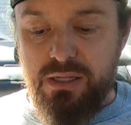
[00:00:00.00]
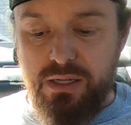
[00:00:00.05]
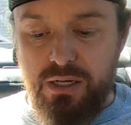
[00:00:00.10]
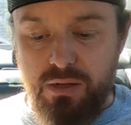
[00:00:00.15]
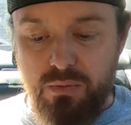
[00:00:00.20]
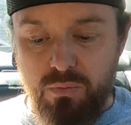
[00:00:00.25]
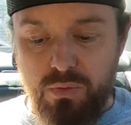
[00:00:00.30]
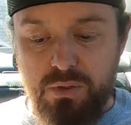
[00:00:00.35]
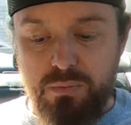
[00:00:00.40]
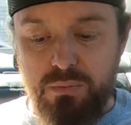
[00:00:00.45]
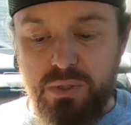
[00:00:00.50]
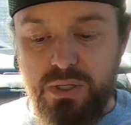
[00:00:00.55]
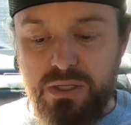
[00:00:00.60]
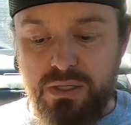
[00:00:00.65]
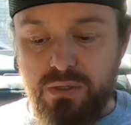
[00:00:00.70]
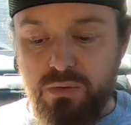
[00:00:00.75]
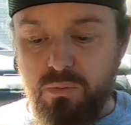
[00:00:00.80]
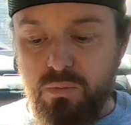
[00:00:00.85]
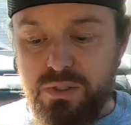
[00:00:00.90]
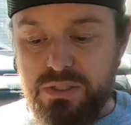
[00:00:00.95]
1
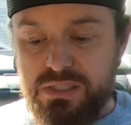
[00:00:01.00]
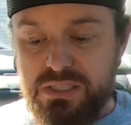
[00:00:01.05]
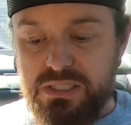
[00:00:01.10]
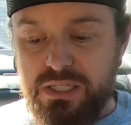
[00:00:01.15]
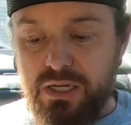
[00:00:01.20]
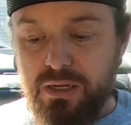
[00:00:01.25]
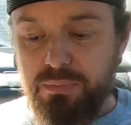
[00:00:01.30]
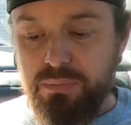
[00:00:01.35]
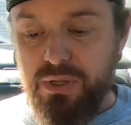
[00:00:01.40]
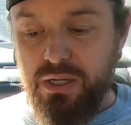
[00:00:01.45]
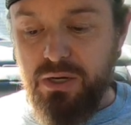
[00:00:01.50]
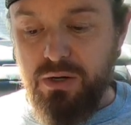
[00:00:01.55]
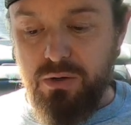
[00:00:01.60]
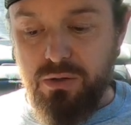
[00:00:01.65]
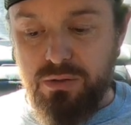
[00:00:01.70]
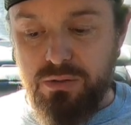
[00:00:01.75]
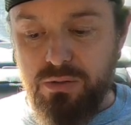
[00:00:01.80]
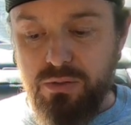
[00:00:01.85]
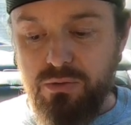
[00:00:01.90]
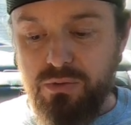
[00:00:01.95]
pick, 1 stop. They
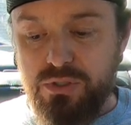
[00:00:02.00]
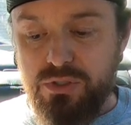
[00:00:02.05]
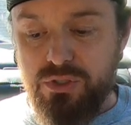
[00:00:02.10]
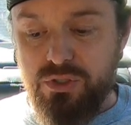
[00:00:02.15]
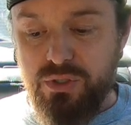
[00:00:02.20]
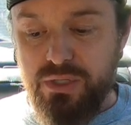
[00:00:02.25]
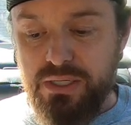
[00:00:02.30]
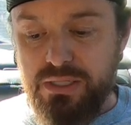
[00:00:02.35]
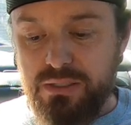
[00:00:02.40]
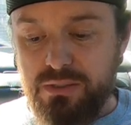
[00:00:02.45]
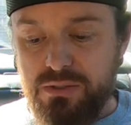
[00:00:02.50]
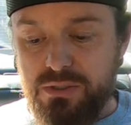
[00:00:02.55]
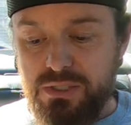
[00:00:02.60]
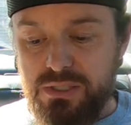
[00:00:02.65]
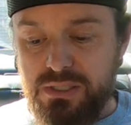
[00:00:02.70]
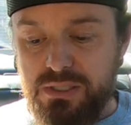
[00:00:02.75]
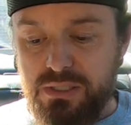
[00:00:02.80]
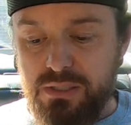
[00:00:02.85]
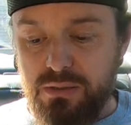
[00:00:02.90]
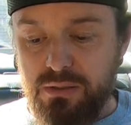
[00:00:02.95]
are loaded
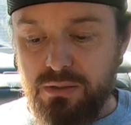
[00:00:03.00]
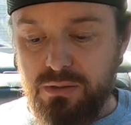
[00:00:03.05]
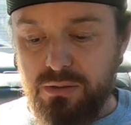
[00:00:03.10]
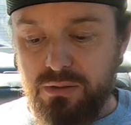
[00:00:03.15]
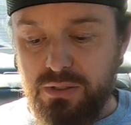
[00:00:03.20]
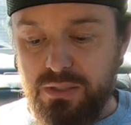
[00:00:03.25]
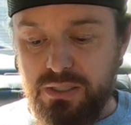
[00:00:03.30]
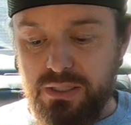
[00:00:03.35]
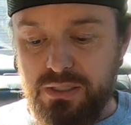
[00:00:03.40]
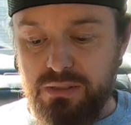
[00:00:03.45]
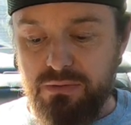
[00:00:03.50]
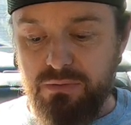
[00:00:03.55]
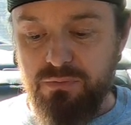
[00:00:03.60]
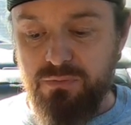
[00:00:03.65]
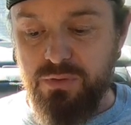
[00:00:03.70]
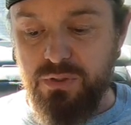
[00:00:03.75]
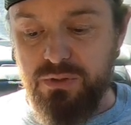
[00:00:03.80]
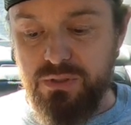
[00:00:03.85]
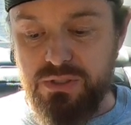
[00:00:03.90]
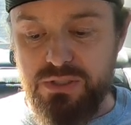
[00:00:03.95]
trailers. The little
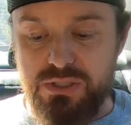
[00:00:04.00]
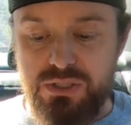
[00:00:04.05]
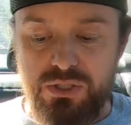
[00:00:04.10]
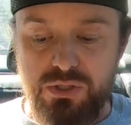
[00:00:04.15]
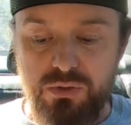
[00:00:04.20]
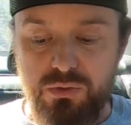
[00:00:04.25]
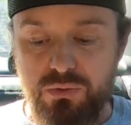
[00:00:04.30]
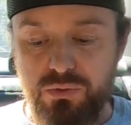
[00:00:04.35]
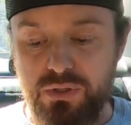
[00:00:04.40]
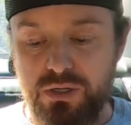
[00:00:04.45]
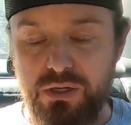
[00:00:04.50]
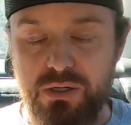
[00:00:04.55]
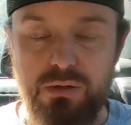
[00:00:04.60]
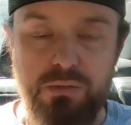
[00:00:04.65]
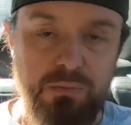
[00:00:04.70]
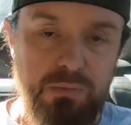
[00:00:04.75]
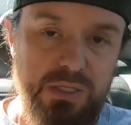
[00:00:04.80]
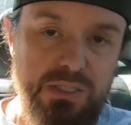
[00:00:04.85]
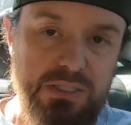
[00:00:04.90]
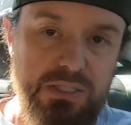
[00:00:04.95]
filled in circle there
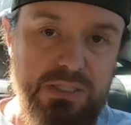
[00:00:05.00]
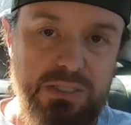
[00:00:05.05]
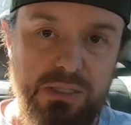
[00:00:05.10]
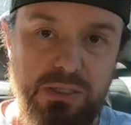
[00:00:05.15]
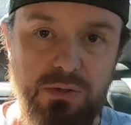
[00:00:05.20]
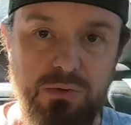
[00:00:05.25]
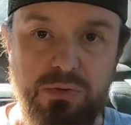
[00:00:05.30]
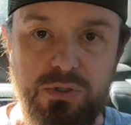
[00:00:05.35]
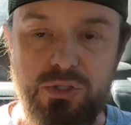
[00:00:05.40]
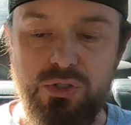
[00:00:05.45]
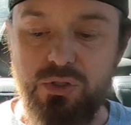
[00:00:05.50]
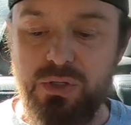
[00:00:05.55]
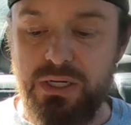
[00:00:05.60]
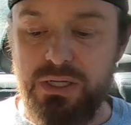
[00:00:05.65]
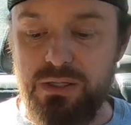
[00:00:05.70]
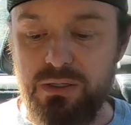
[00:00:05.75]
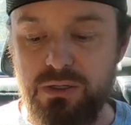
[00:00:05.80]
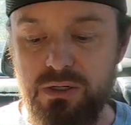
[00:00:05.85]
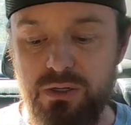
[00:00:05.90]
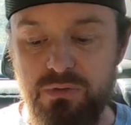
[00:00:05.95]
means it's a loaded
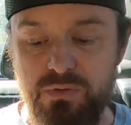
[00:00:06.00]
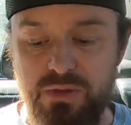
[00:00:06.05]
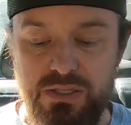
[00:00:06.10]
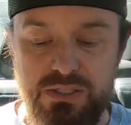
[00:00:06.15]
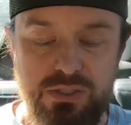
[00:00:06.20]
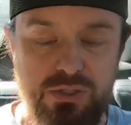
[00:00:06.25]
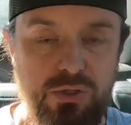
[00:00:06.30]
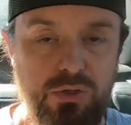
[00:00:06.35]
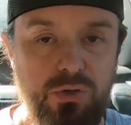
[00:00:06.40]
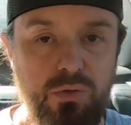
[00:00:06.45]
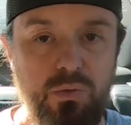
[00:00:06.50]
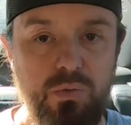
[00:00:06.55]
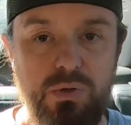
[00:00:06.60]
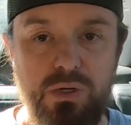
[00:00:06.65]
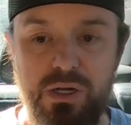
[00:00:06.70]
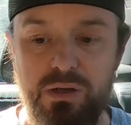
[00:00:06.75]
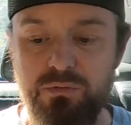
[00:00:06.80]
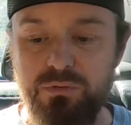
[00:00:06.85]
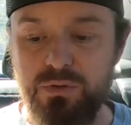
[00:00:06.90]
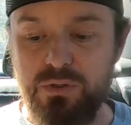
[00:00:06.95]
trailer. If that circle were
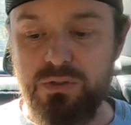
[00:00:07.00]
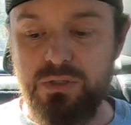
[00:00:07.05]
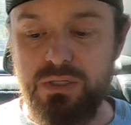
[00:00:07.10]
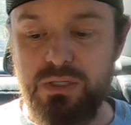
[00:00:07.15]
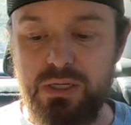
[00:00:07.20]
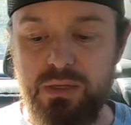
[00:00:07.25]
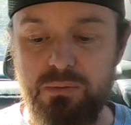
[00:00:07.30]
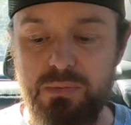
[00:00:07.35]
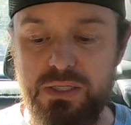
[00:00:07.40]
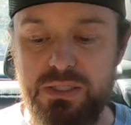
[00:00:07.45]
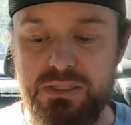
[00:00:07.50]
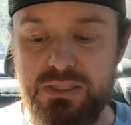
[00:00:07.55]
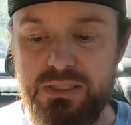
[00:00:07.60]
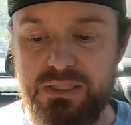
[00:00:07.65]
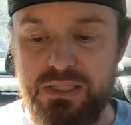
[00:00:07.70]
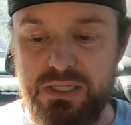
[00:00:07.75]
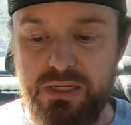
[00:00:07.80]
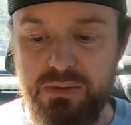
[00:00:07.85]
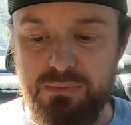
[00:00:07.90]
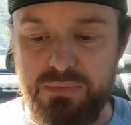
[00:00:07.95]
not filled in, that means
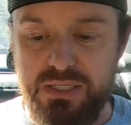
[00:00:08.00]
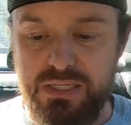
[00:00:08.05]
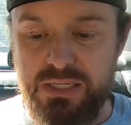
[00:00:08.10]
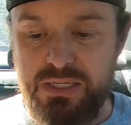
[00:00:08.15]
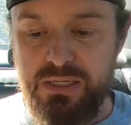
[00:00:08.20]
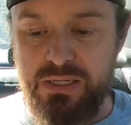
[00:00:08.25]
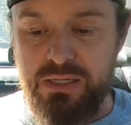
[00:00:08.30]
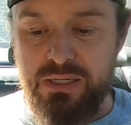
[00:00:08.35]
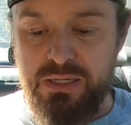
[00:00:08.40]
it's an empty.